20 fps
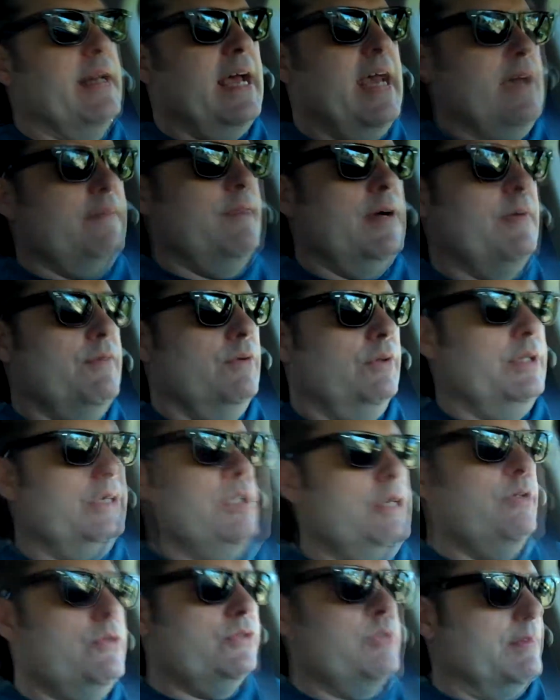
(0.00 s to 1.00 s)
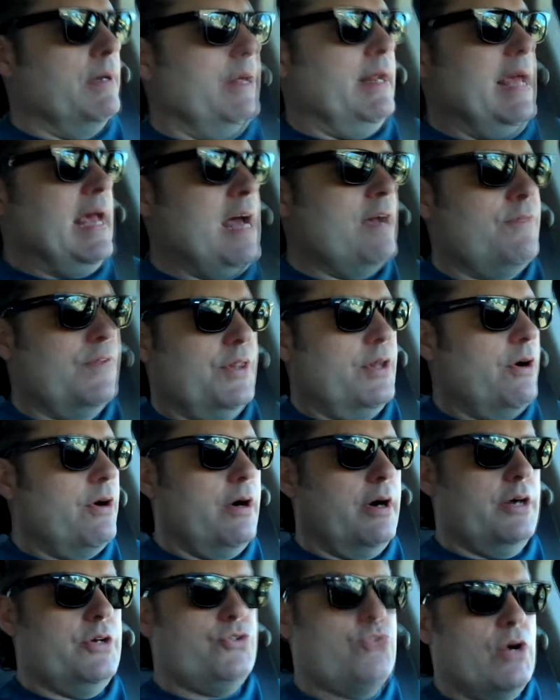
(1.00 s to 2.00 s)
I have, I've only used about half of the
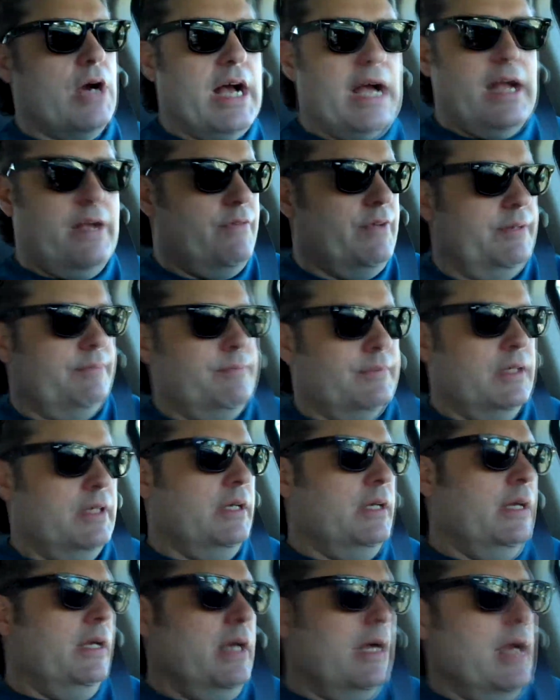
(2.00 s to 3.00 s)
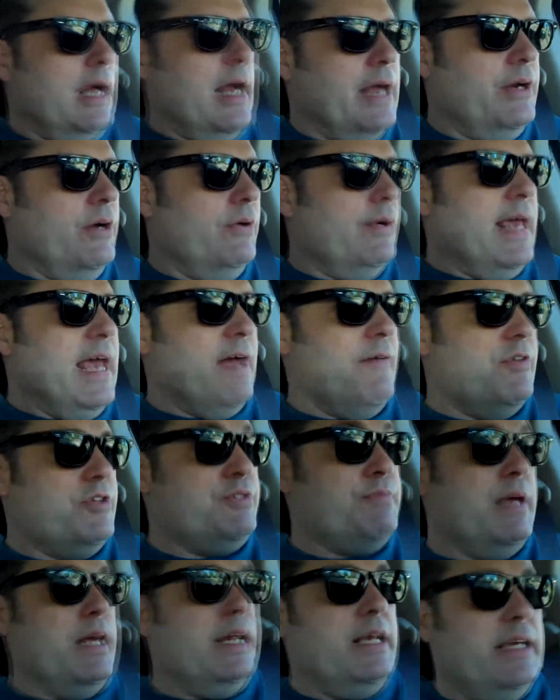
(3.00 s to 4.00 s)
hard drive, and I don't have
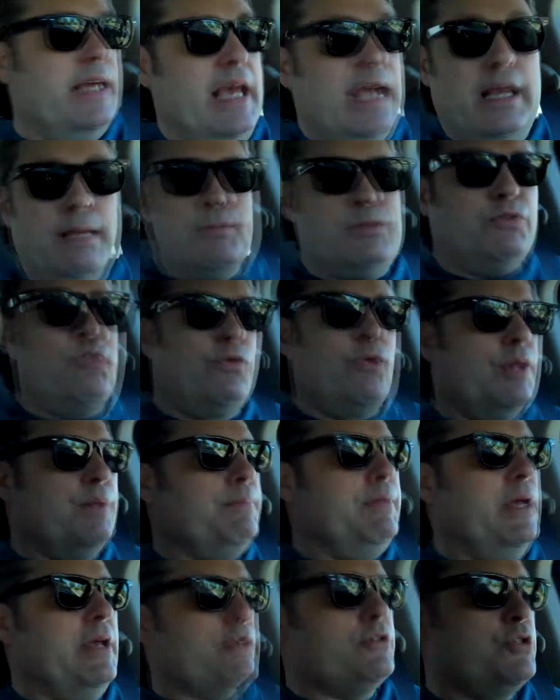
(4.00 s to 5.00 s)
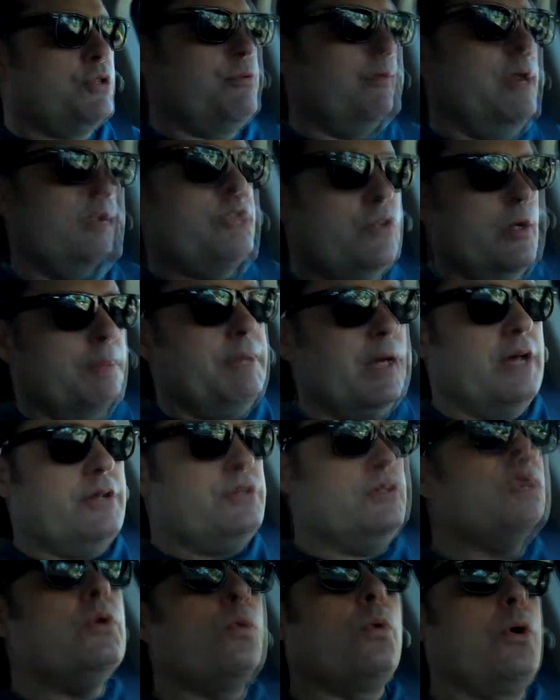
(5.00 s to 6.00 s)
as many games for the P S three, so I'm
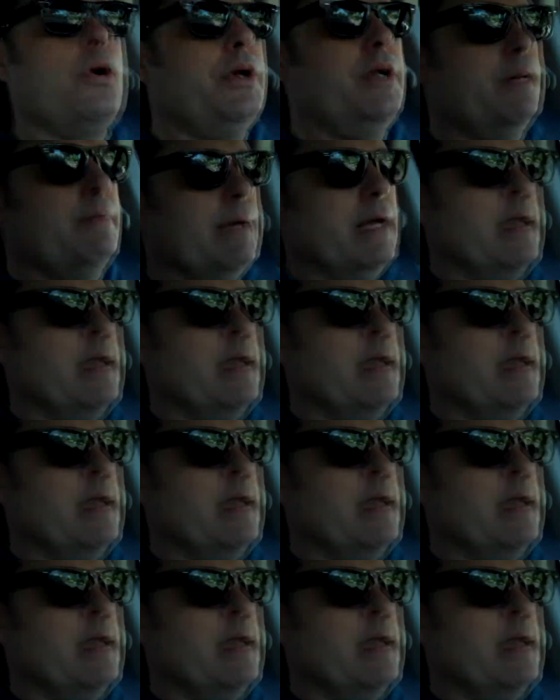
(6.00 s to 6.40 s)
not too worried